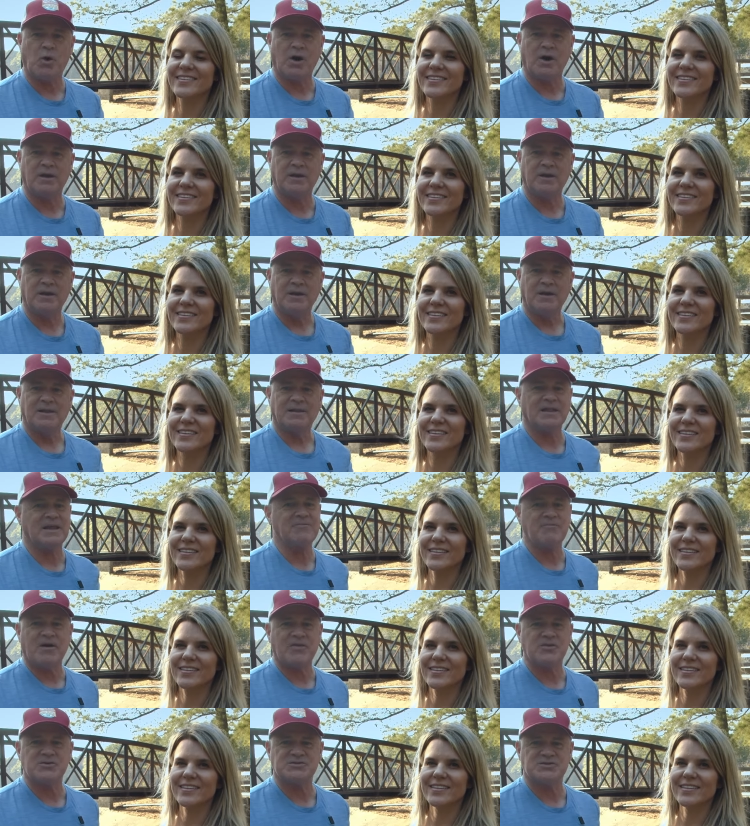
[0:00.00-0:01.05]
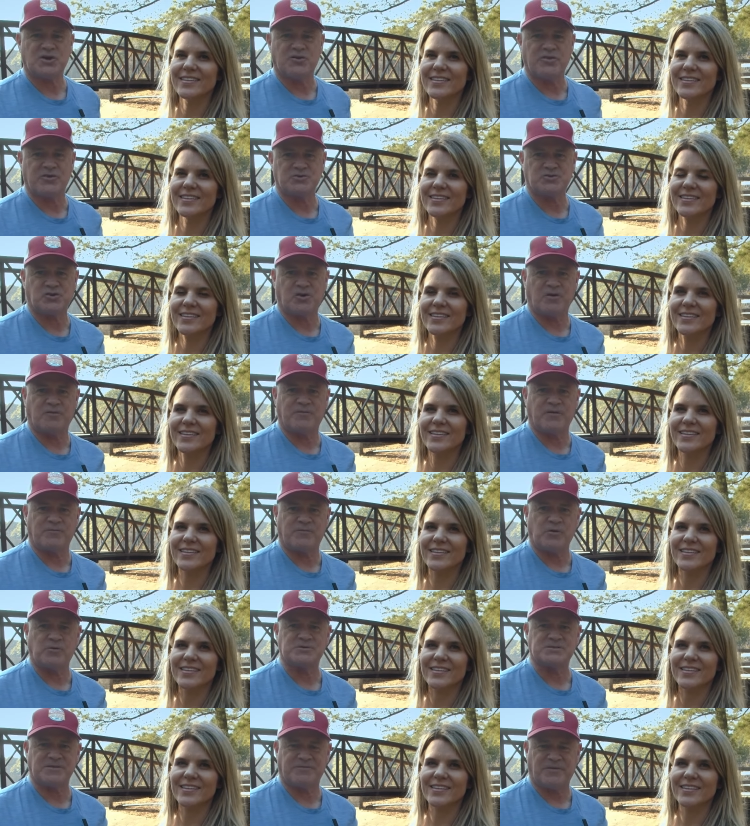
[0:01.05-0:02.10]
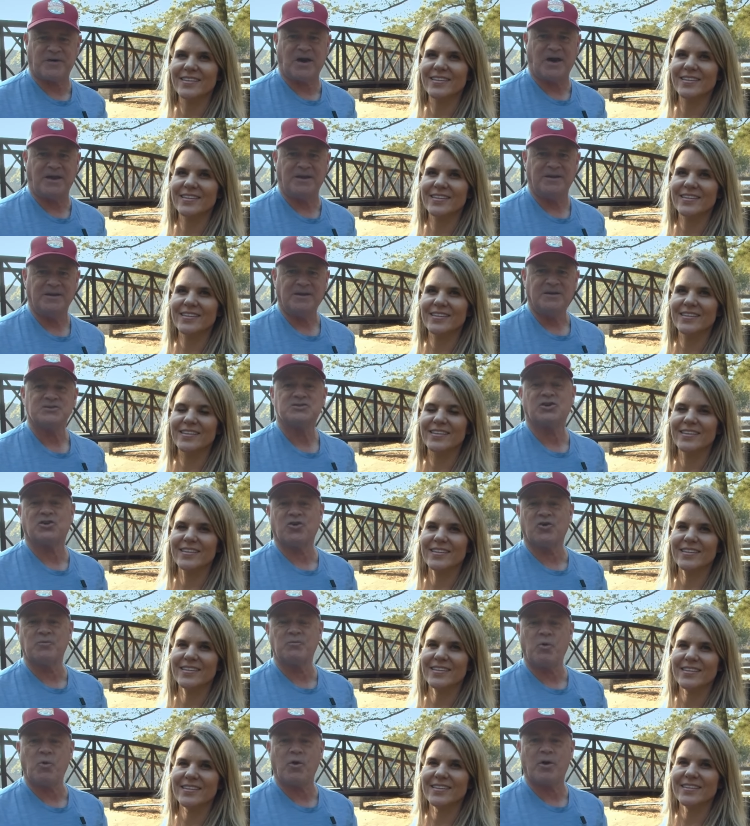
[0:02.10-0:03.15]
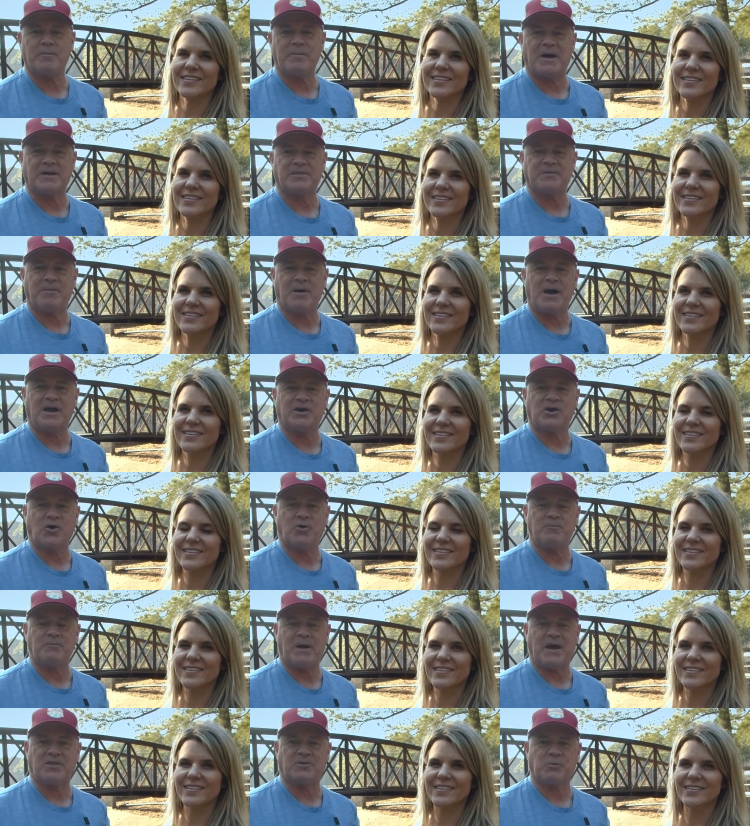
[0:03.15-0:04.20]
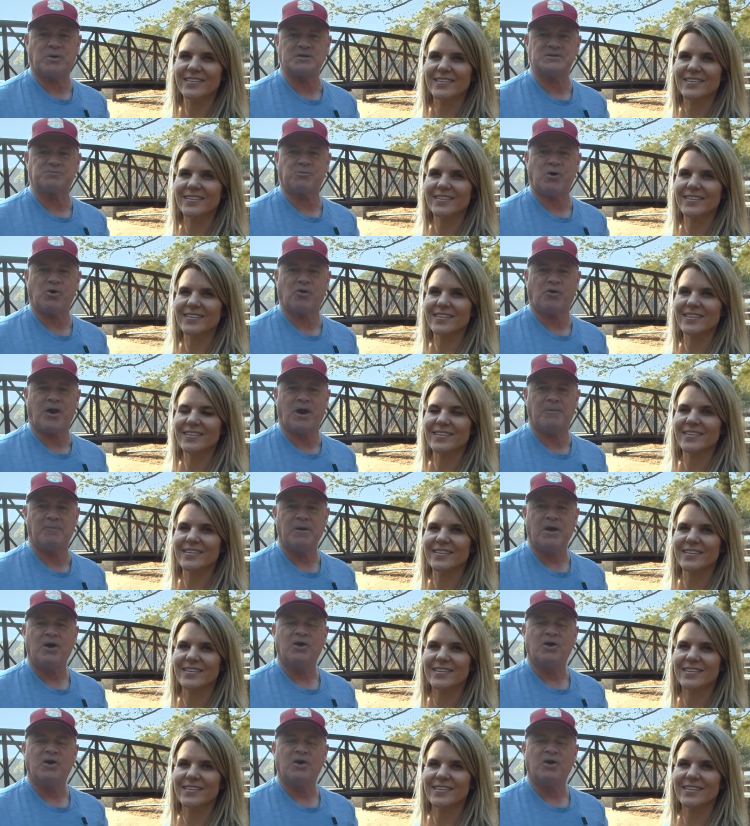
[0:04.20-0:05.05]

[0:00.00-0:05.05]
Speaker 1: one, leave others on the trail for folks to find. To learn more about the Pinecone Pathways program,